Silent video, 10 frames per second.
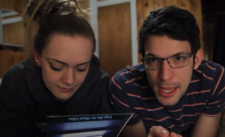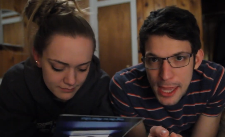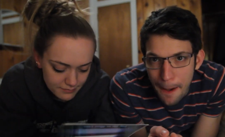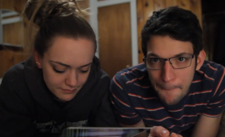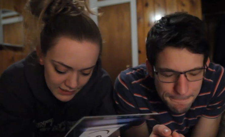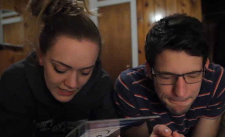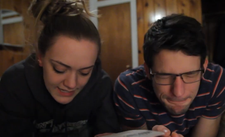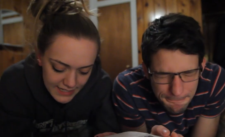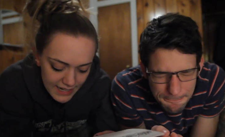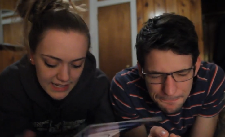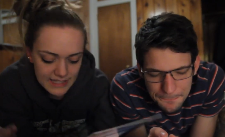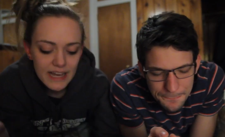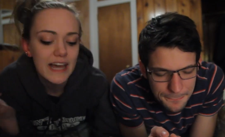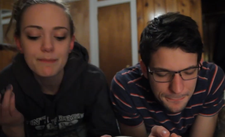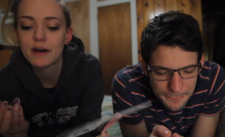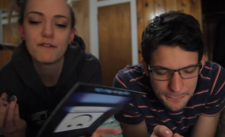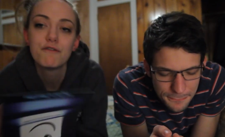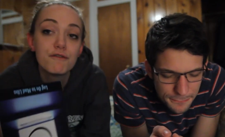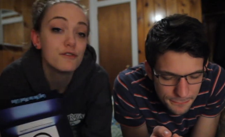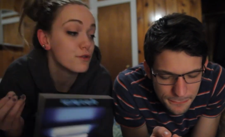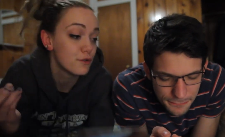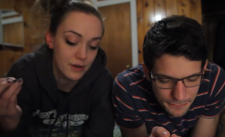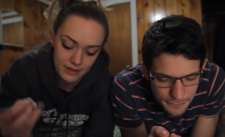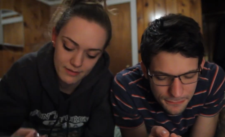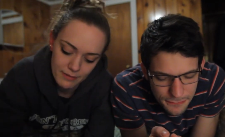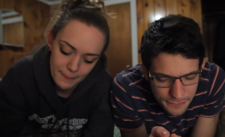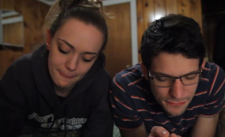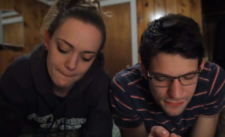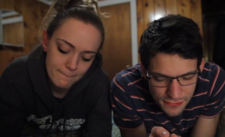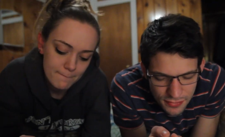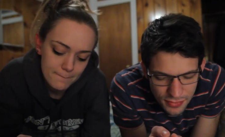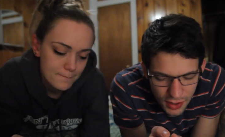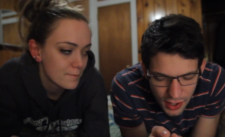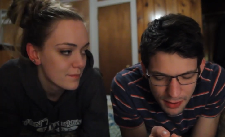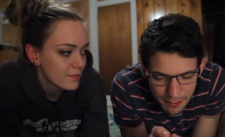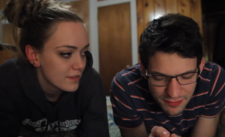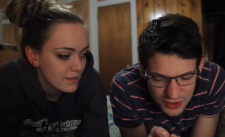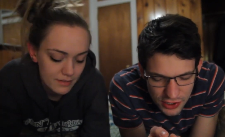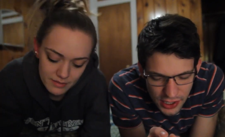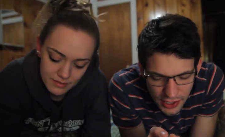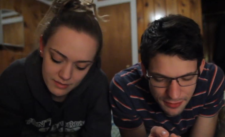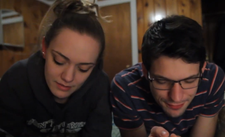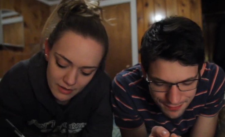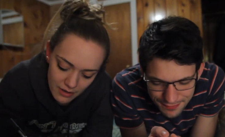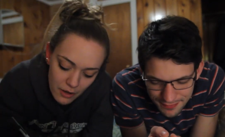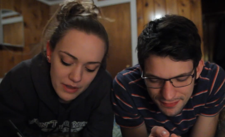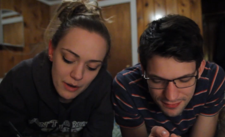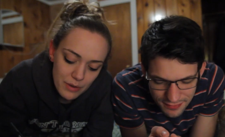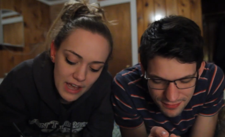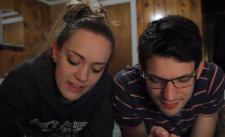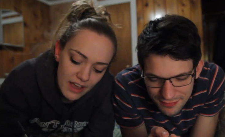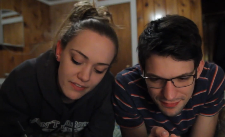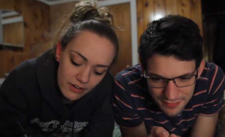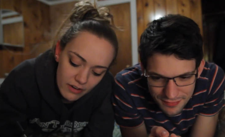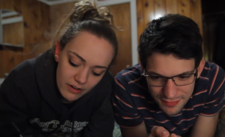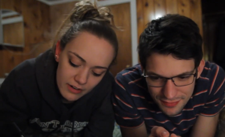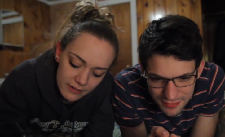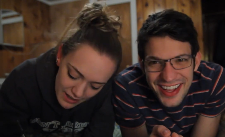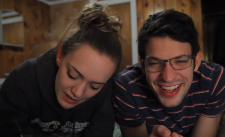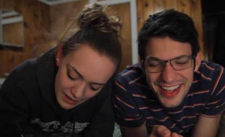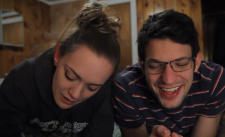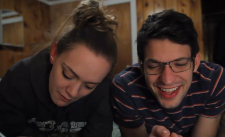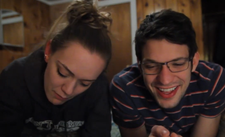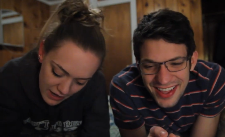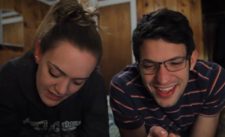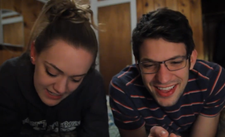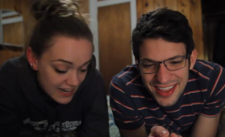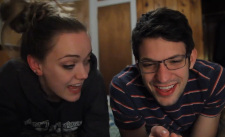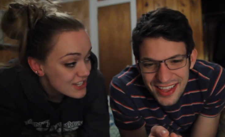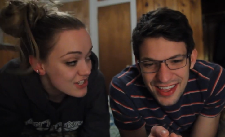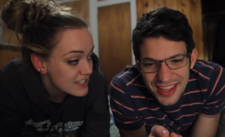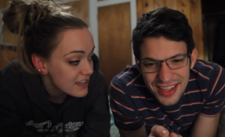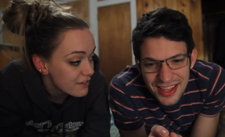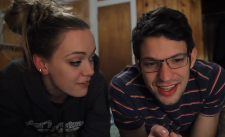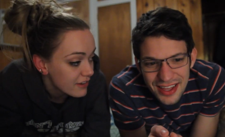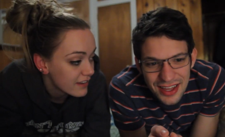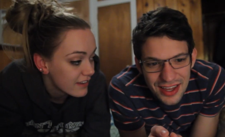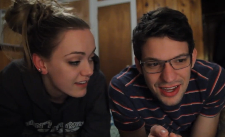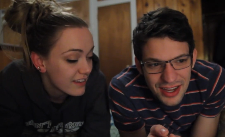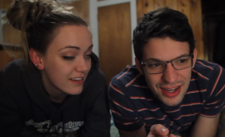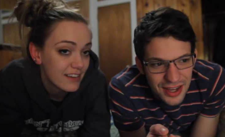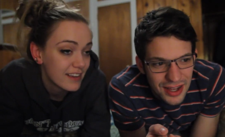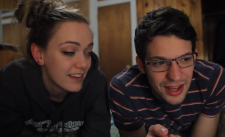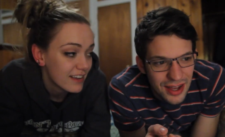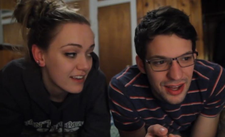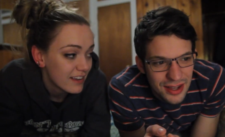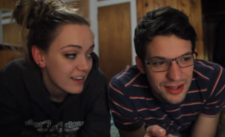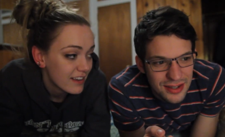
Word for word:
Speaker 1: Yeah.
Speaker 2: I need a type of food.
Speaker 1: Uh, beef jerky.
Speaker 2: Oh yeah, we had that in the car. Um, I need an adjective.
Speaker 1: Uh,